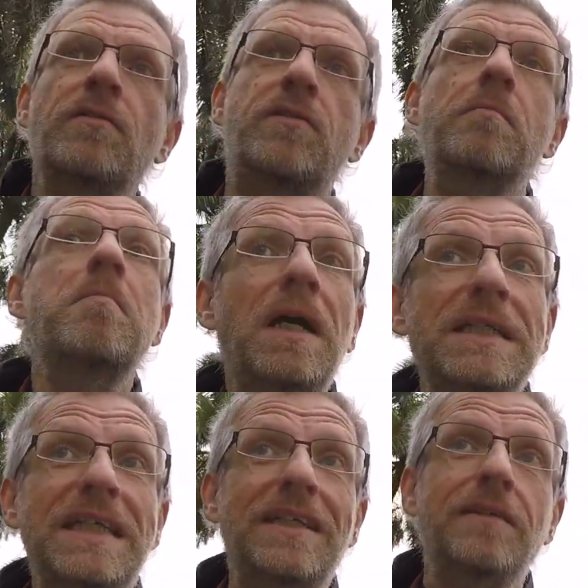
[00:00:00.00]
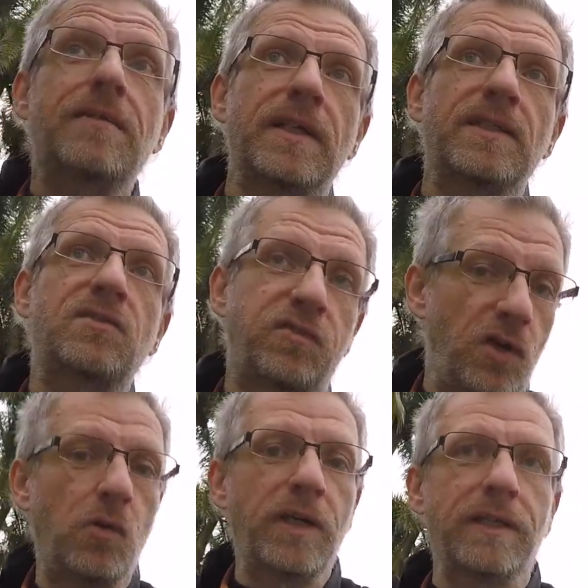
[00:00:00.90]
the money that's
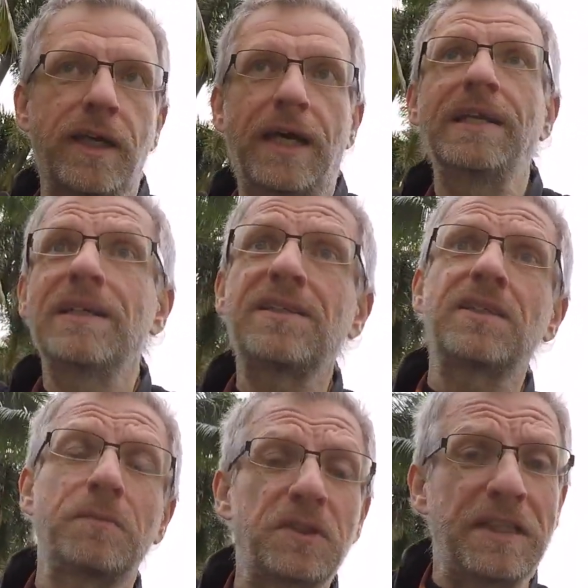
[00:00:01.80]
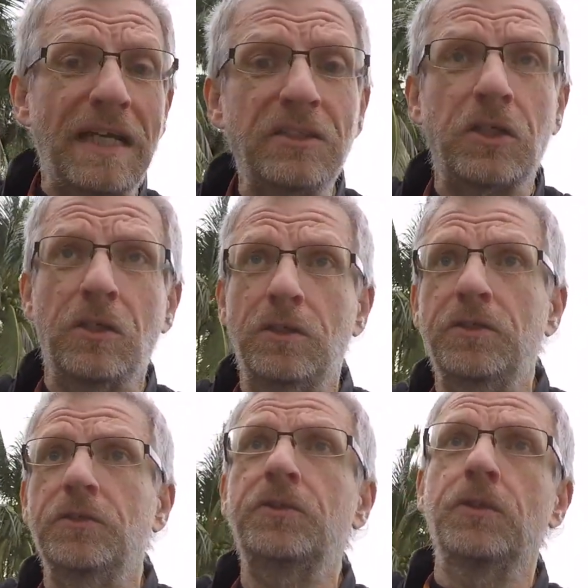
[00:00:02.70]
flowing there, and it is substantial on
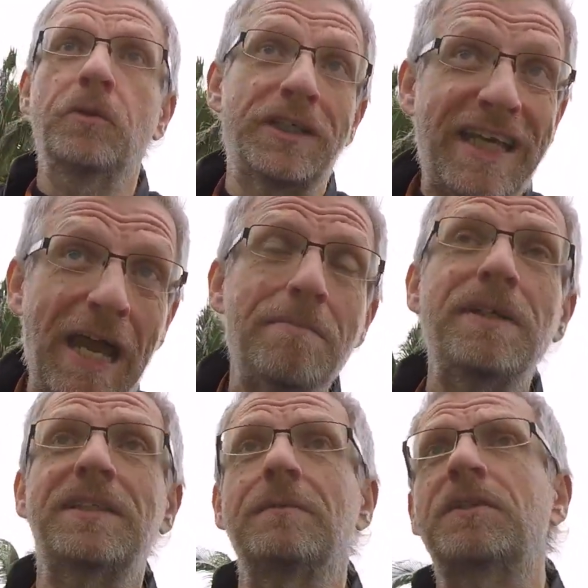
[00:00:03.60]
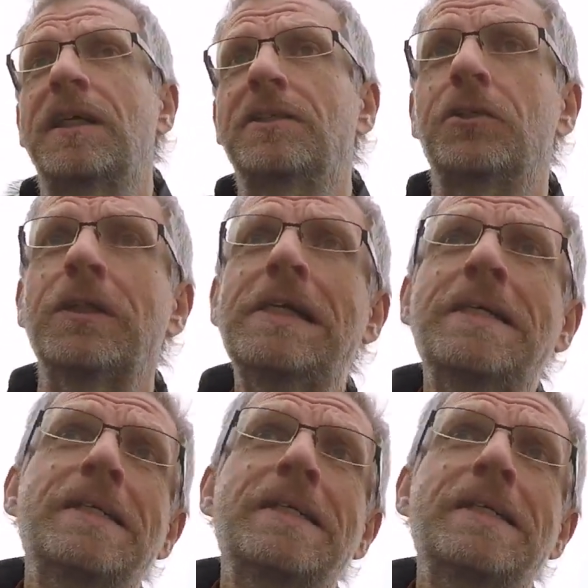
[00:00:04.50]
YouTube, or it can be substantial.